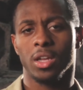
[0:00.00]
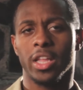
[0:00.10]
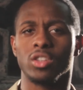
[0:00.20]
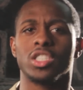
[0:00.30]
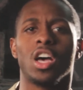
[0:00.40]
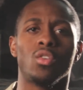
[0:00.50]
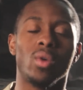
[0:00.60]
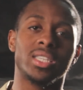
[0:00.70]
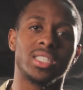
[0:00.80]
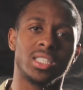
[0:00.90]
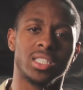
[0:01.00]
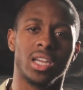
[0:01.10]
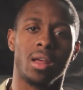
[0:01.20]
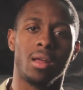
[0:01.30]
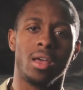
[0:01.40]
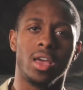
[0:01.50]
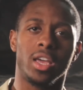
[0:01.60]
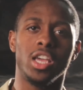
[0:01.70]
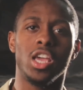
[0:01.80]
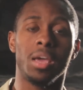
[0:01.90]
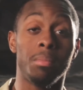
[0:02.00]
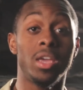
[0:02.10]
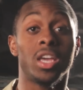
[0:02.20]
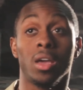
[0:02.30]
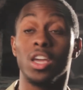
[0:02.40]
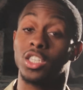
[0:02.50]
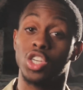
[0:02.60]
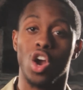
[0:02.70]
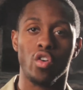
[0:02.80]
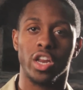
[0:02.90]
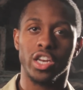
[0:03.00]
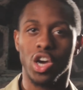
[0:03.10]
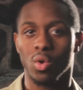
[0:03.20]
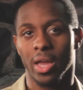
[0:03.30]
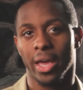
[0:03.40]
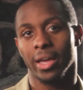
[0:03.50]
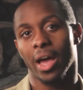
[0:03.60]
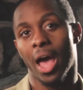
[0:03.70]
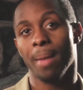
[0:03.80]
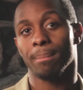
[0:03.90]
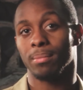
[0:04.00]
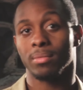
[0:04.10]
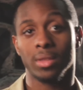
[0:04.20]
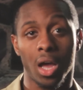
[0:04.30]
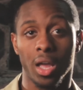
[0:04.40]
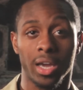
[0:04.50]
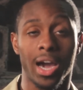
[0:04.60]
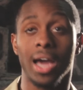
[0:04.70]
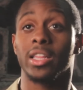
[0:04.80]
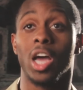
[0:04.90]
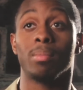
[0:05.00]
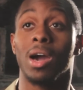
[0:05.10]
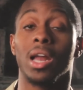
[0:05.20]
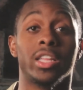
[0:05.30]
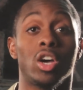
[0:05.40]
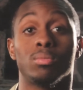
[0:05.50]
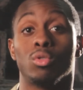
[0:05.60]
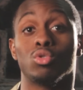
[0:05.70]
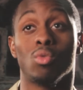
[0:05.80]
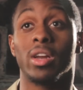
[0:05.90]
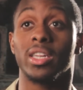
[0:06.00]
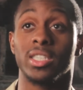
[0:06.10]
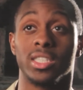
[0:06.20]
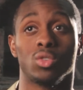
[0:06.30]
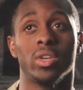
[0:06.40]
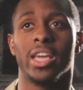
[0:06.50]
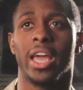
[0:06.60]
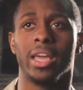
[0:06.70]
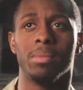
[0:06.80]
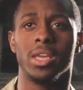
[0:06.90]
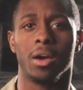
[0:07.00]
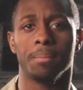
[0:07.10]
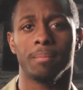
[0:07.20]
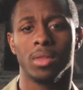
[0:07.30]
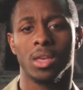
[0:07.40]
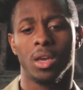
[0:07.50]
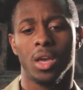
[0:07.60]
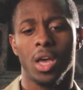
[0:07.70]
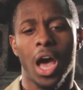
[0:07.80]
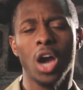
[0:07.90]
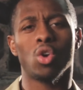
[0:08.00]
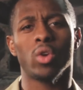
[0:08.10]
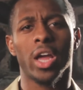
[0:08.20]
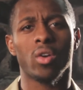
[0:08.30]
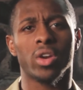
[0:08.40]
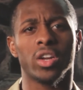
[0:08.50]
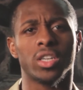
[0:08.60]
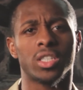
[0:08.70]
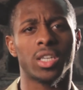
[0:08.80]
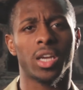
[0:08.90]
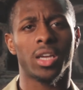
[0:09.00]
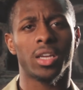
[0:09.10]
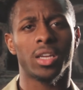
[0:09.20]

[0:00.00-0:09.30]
down Southwest and shit. He hit me up because he, he, already know like I'm in Collin I'm Collin Down's most wanted and shit. So he hit me up. I go down there and shit.